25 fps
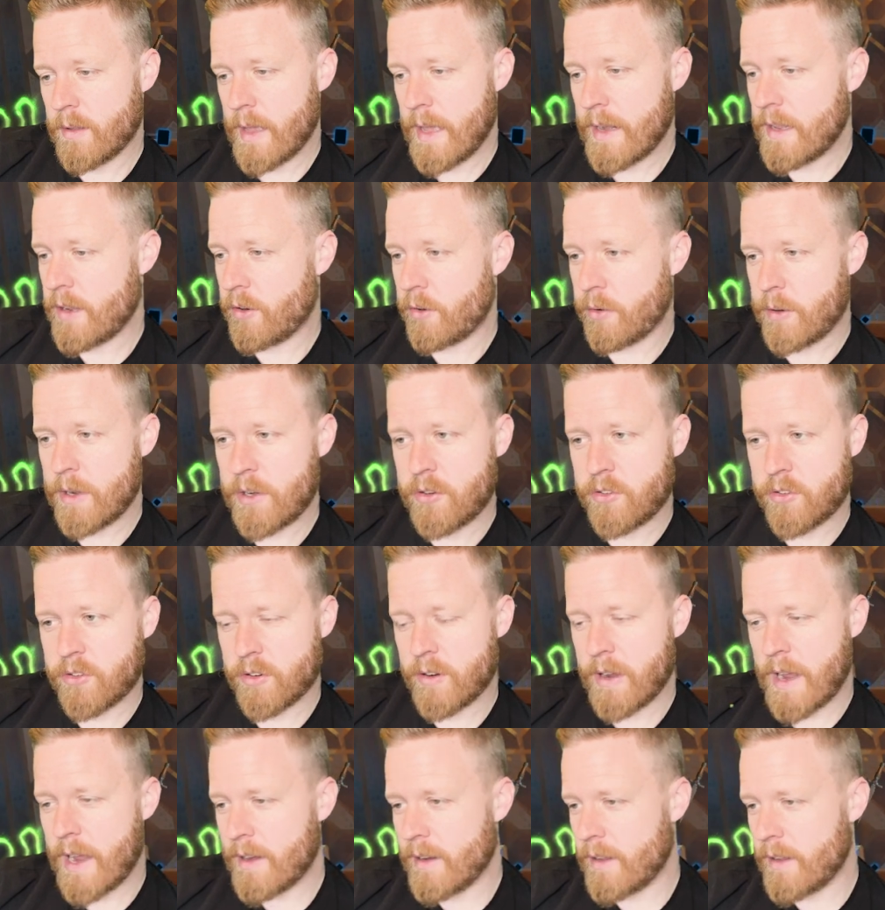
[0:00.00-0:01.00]
Any
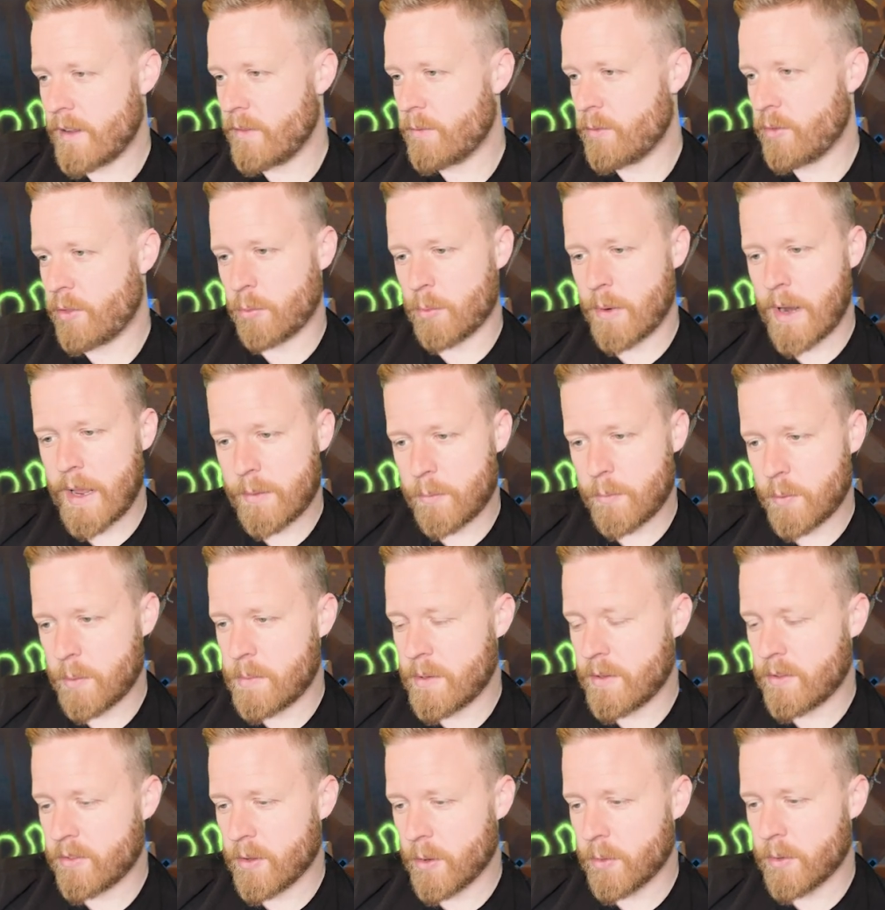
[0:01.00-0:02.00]
creature, any threat would be
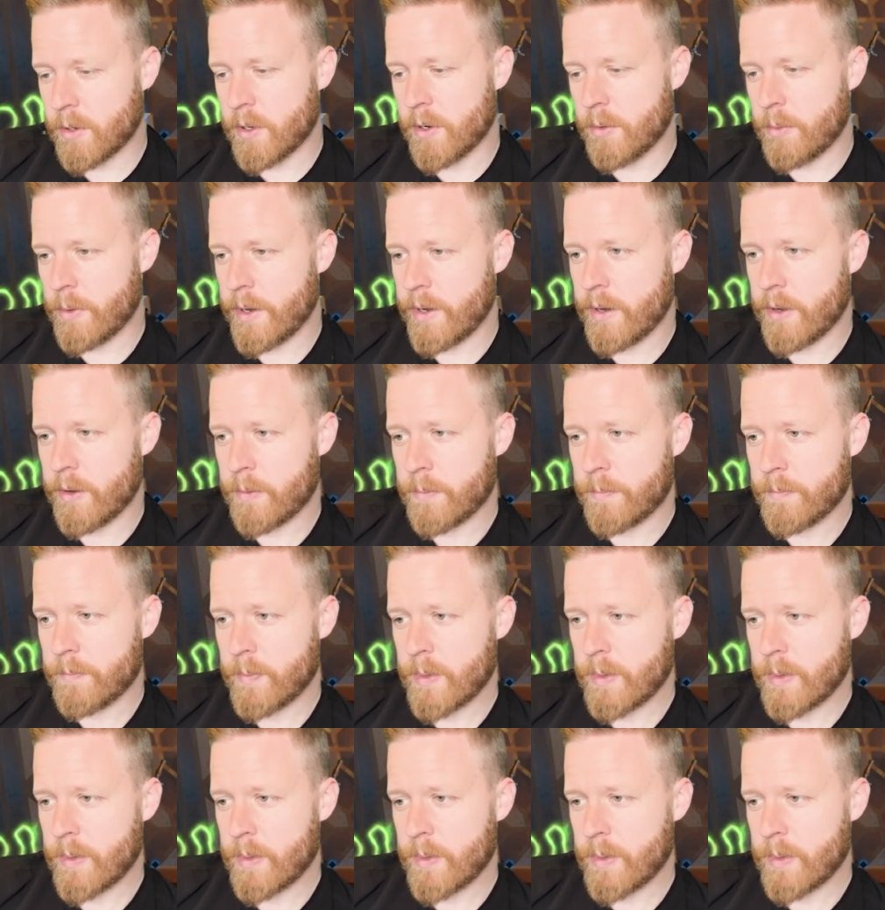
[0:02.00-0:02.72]
so good right now.